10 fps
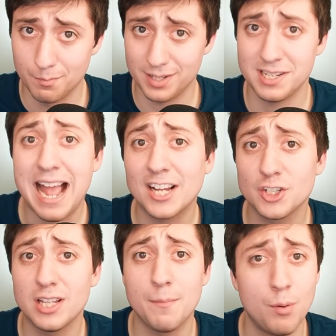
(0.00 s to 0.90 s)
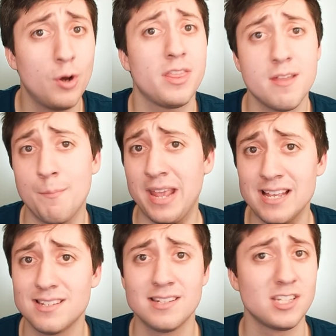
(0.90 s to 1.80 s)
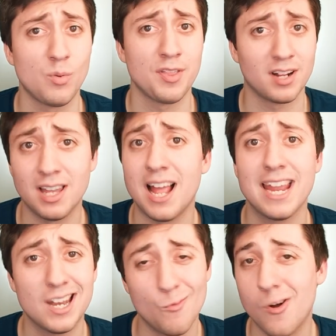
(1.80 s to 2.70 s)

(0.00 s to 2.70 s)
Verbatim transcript: but to actually put the pieces where the client